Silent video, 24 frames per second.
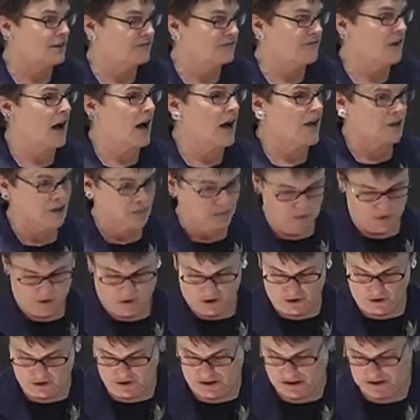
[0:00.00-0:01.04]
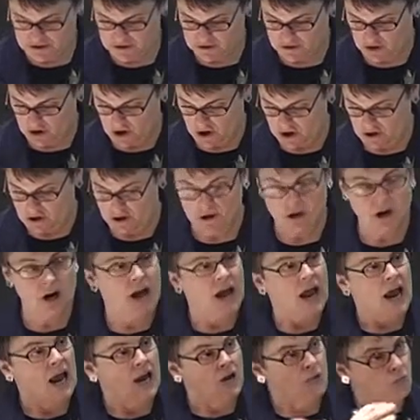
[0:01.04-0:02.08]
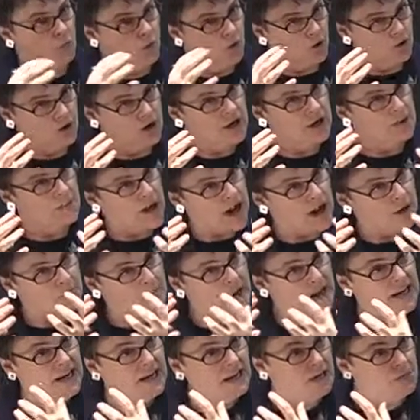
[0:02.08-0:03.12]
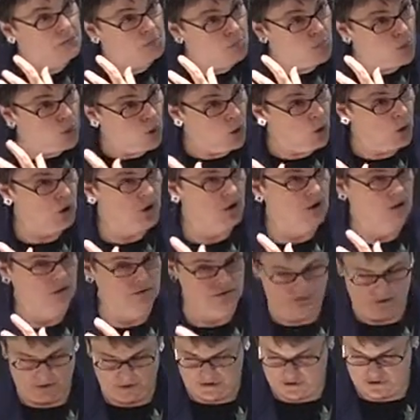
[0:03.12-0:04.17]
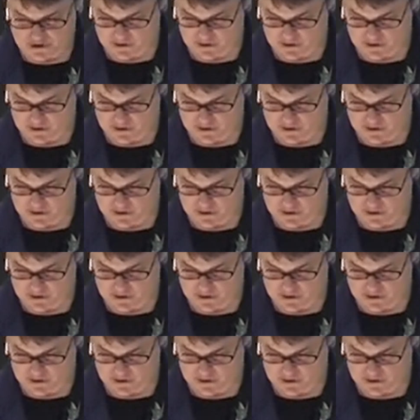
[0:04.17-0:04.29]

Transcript: a father murdering his daughter and worry about making a moral for this